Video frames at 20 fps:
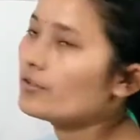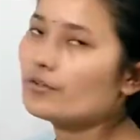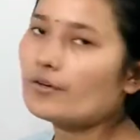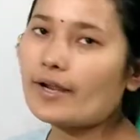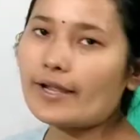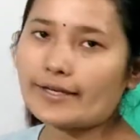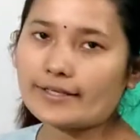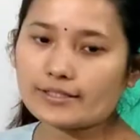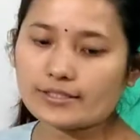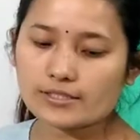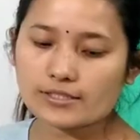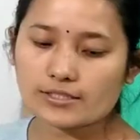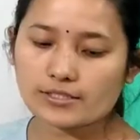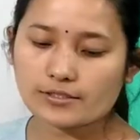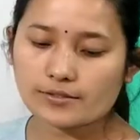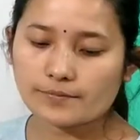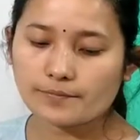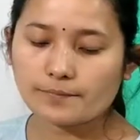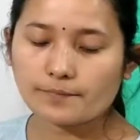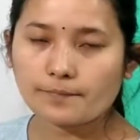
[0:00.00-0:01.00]
right.
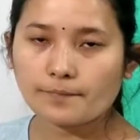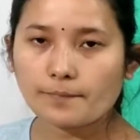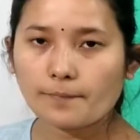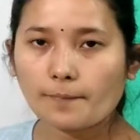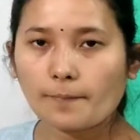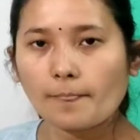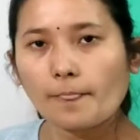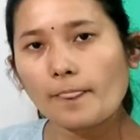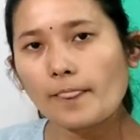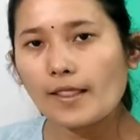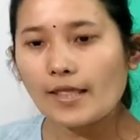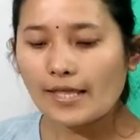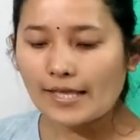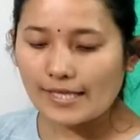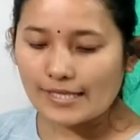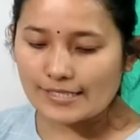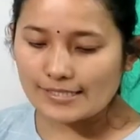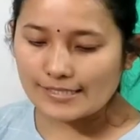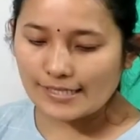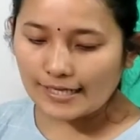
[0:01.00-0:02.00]

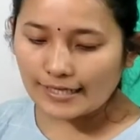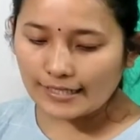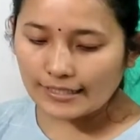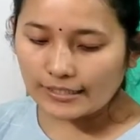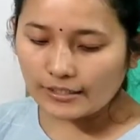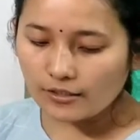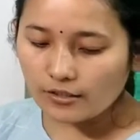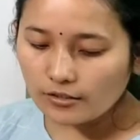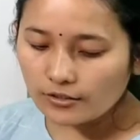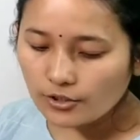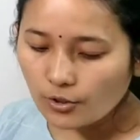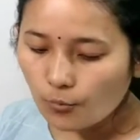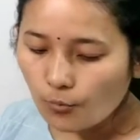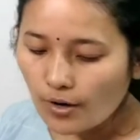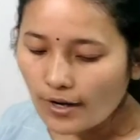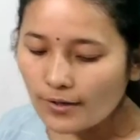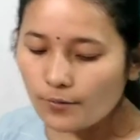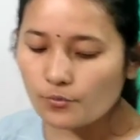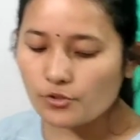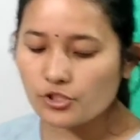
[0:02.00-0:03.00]
Is that clear? The
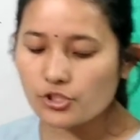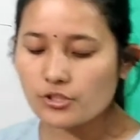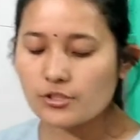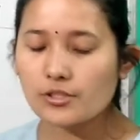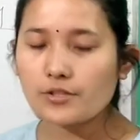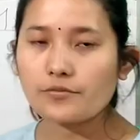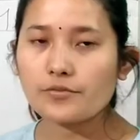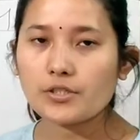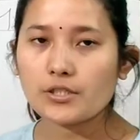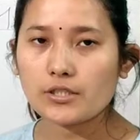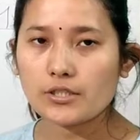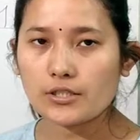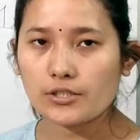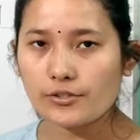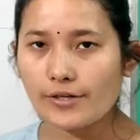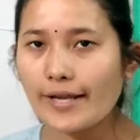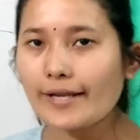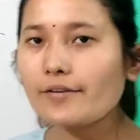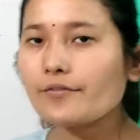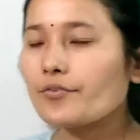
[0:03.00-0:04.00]
one which is given in the
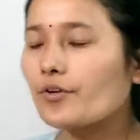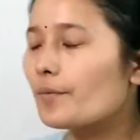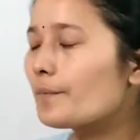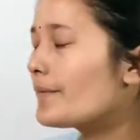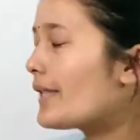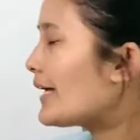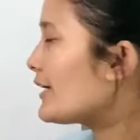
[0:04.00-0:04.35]
right, from